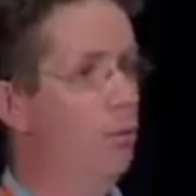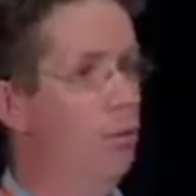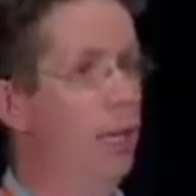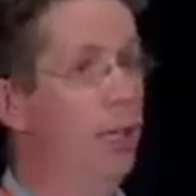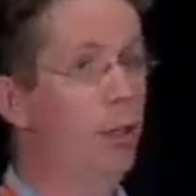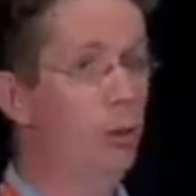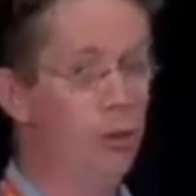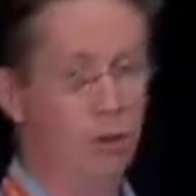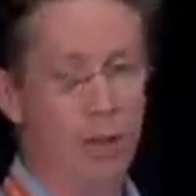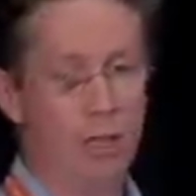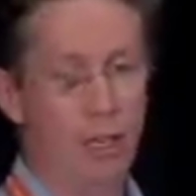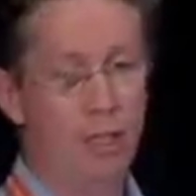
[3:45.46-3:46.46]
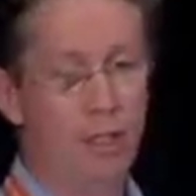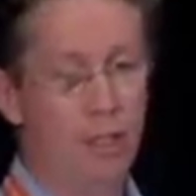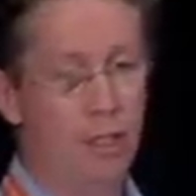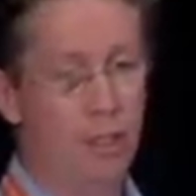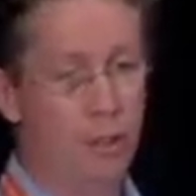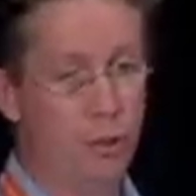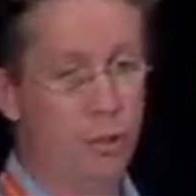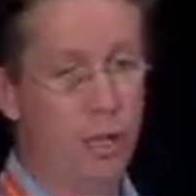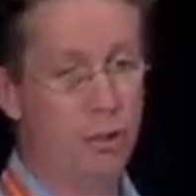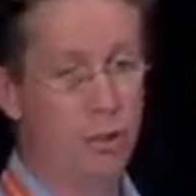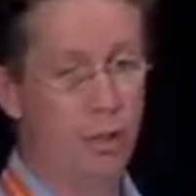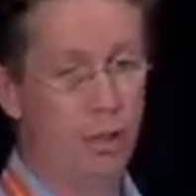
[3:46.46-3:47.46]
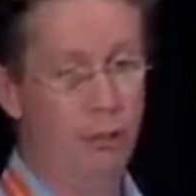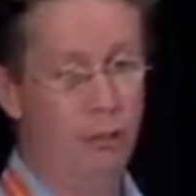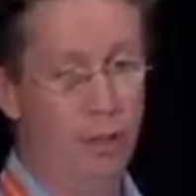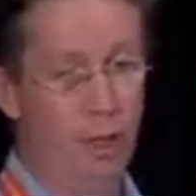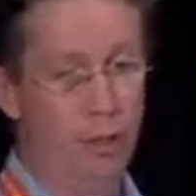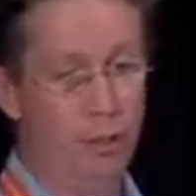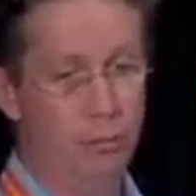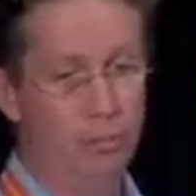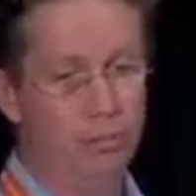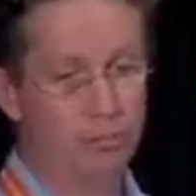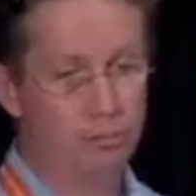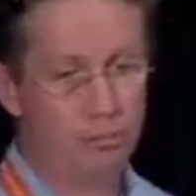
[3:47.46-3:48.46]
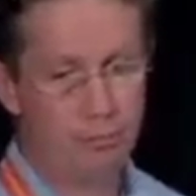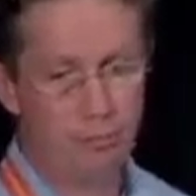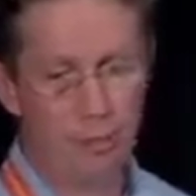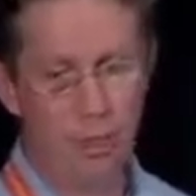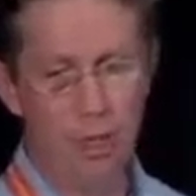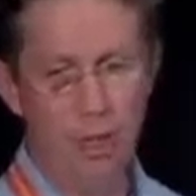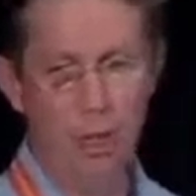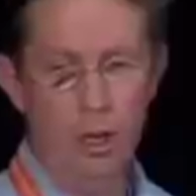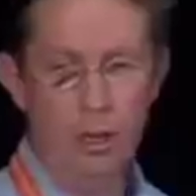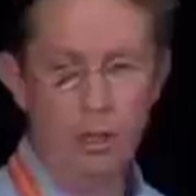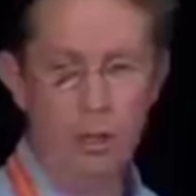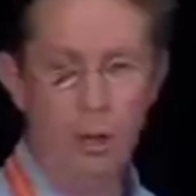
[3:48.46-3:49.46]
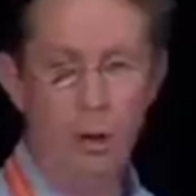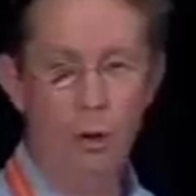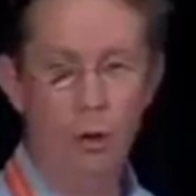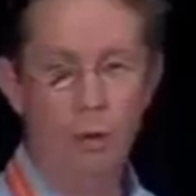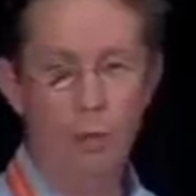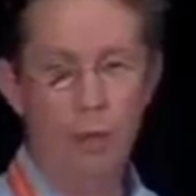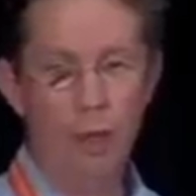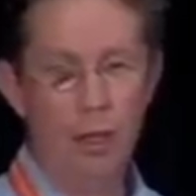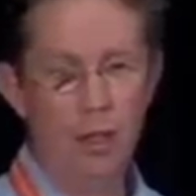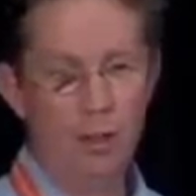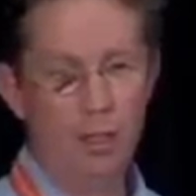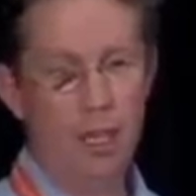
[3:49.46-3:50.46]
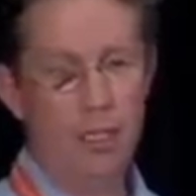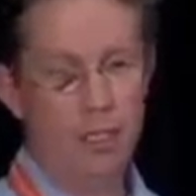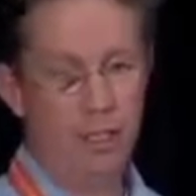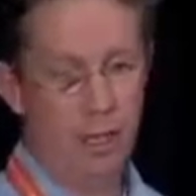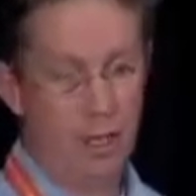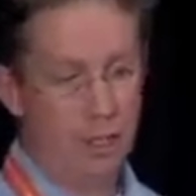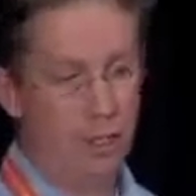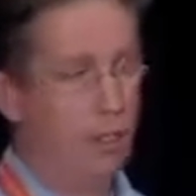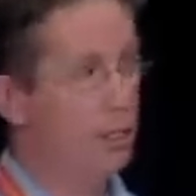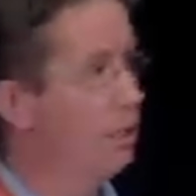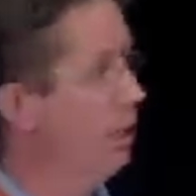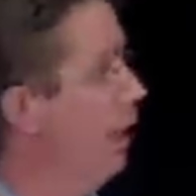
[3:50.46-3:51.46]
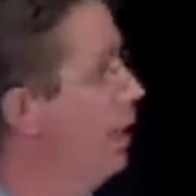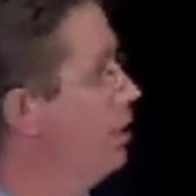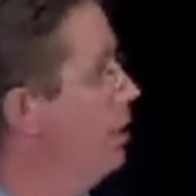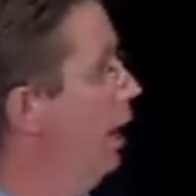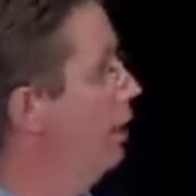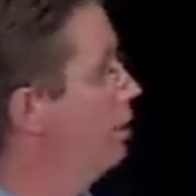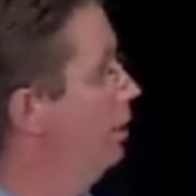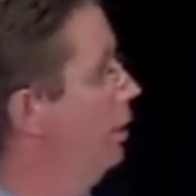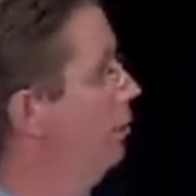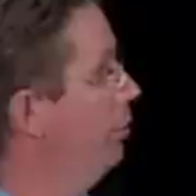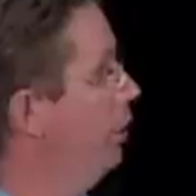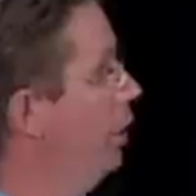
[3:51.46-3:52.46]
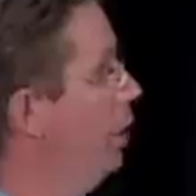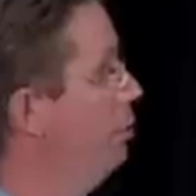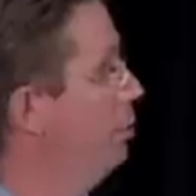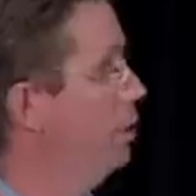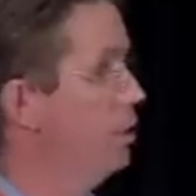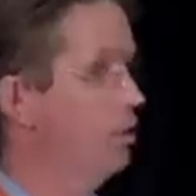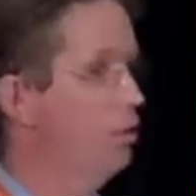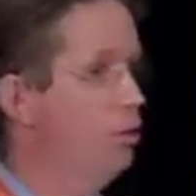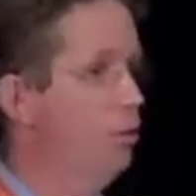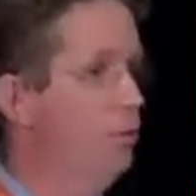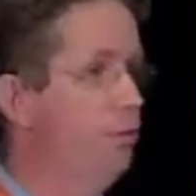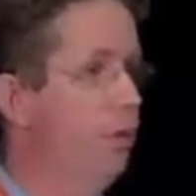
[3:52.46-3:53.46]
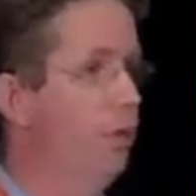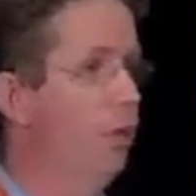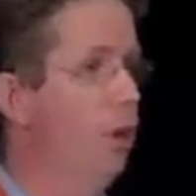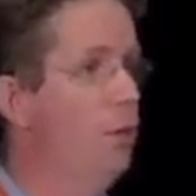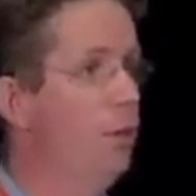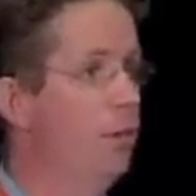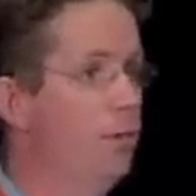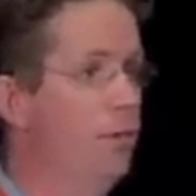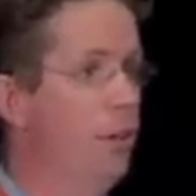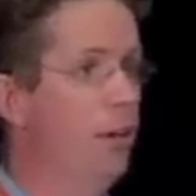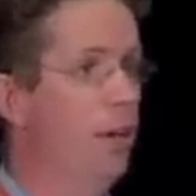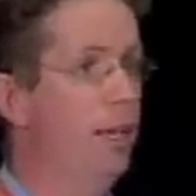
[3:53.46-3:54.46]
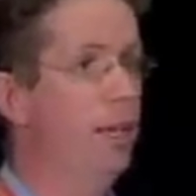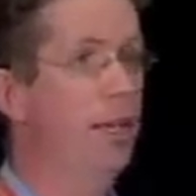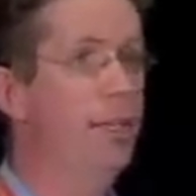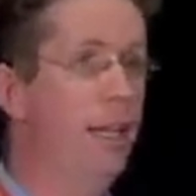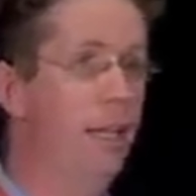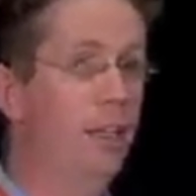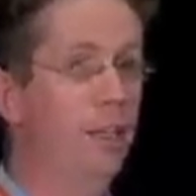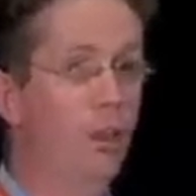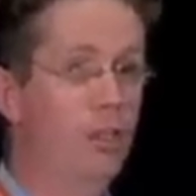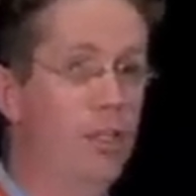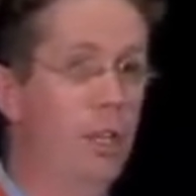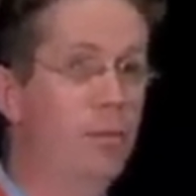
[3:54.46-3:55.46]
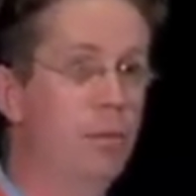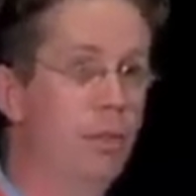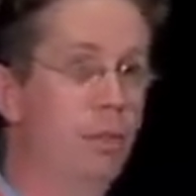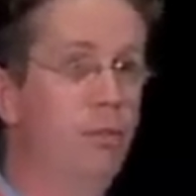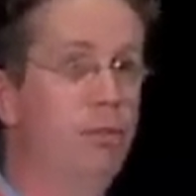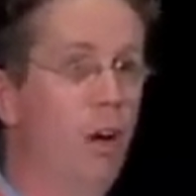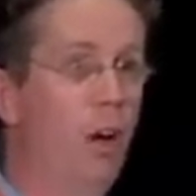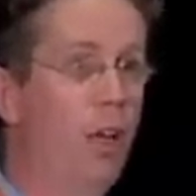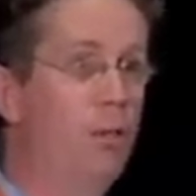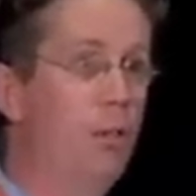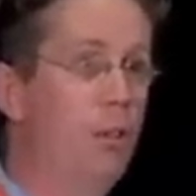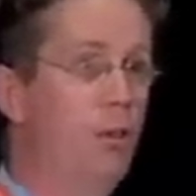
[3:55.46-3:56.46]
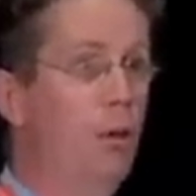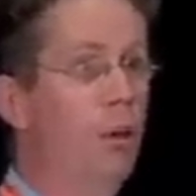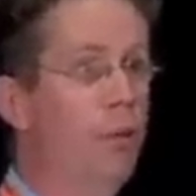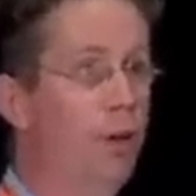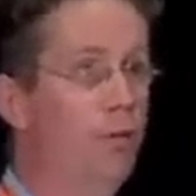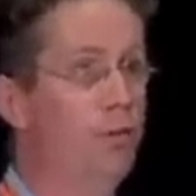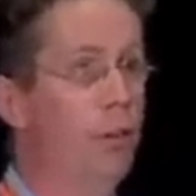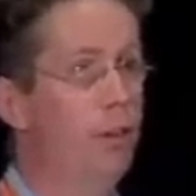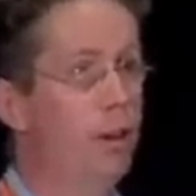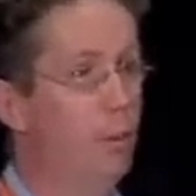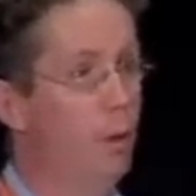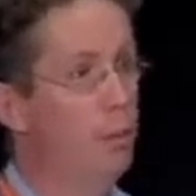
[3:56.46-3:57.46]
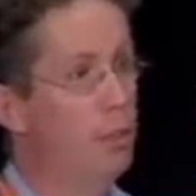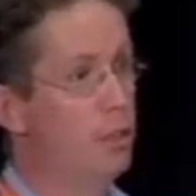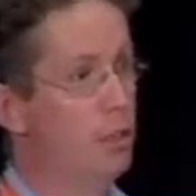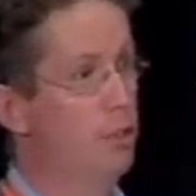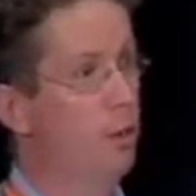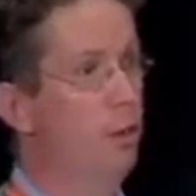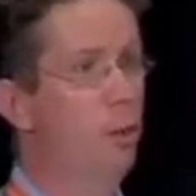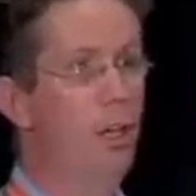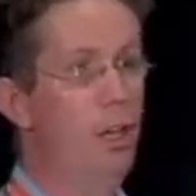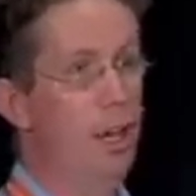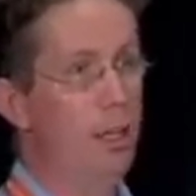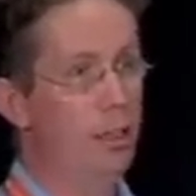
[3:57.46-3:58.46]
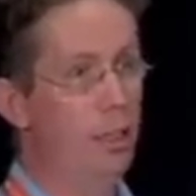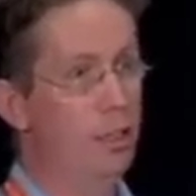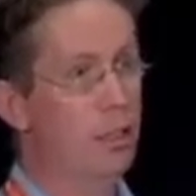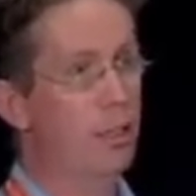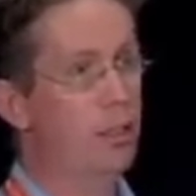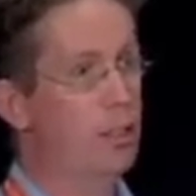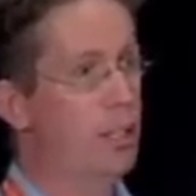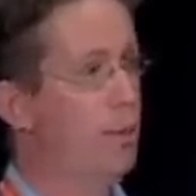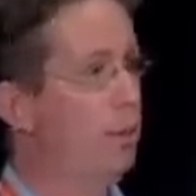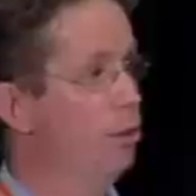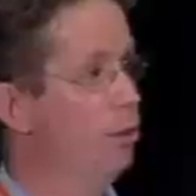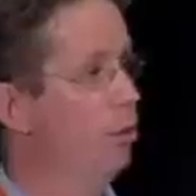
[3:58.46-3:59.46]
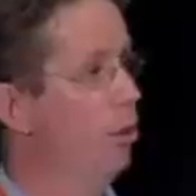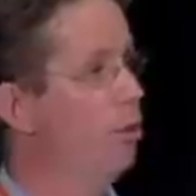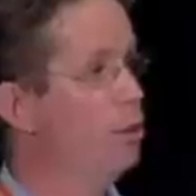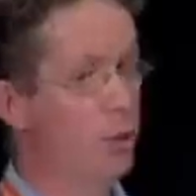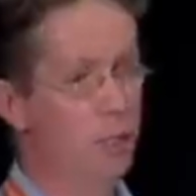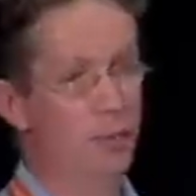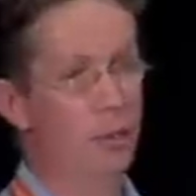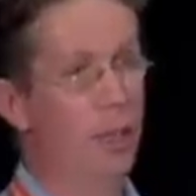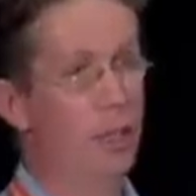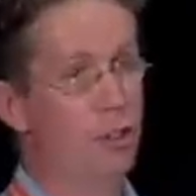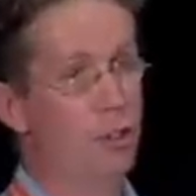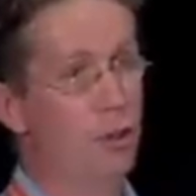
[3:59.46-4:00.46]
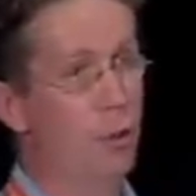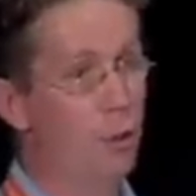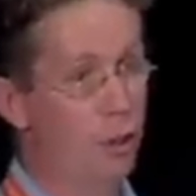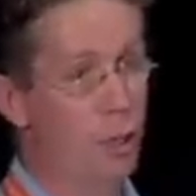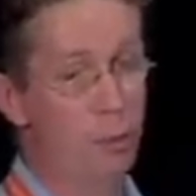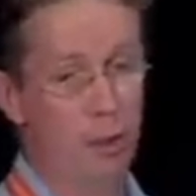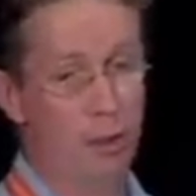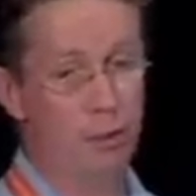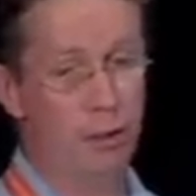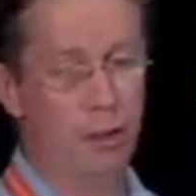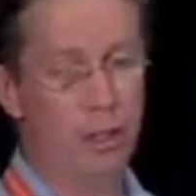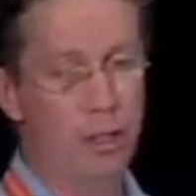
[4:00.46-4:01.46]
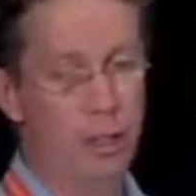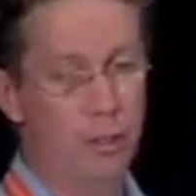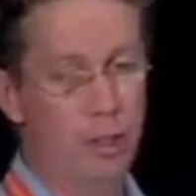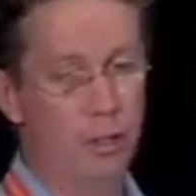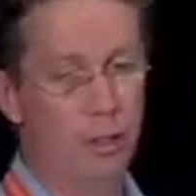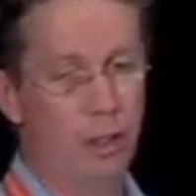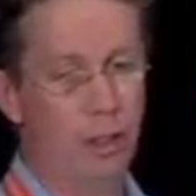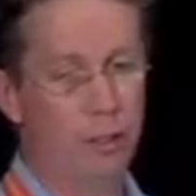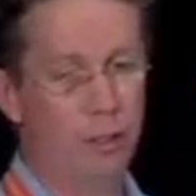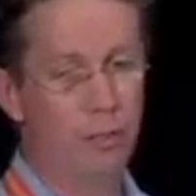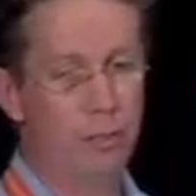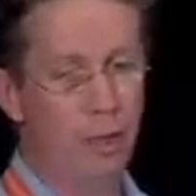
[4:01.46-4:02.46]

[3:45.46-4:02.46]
making authorization decisions based on that information. So the STS in this case actually implements sort of fairly common federated identity concepts that you'll find when you talk about federated web SSO and things like the SAML 2.0 specification or the WS Federation specification.